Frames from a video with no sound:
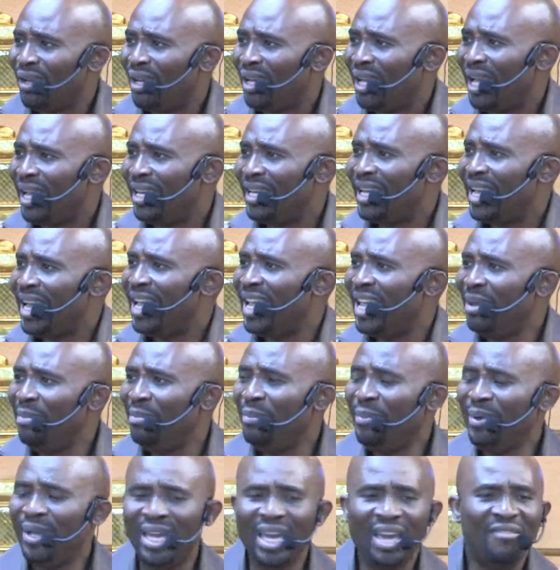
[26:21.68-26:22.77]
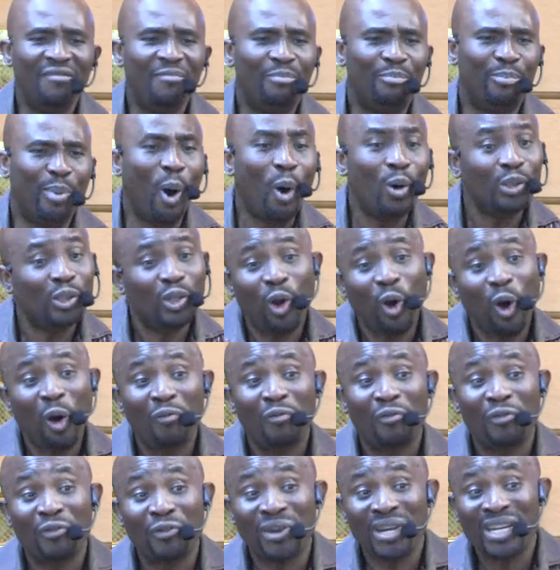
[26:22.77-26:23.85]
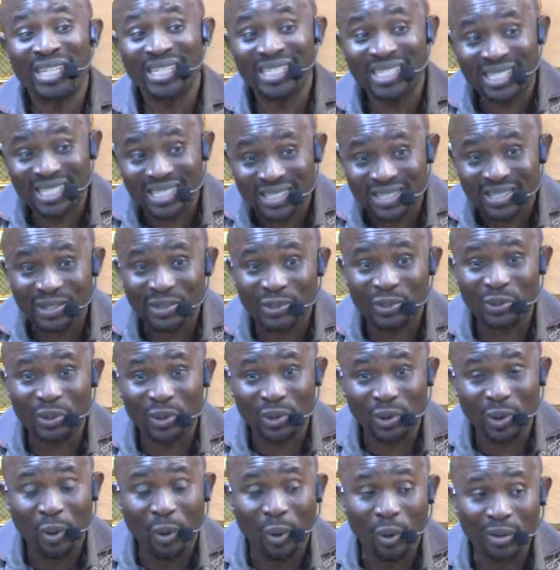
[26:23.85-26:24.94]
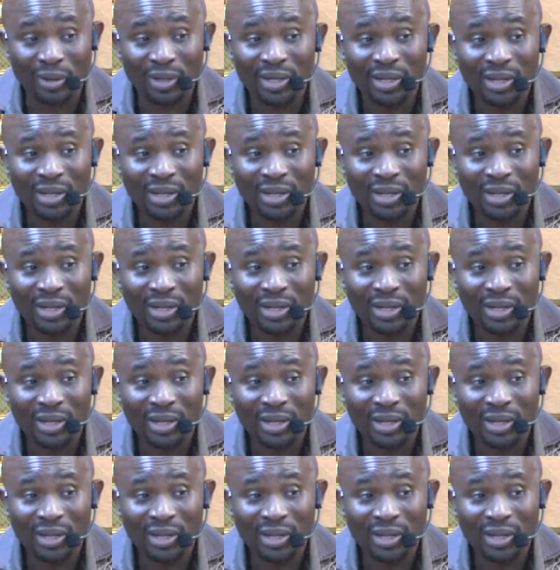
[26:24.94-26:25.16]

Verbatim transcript: and there he gave burnt offerings to the Lord.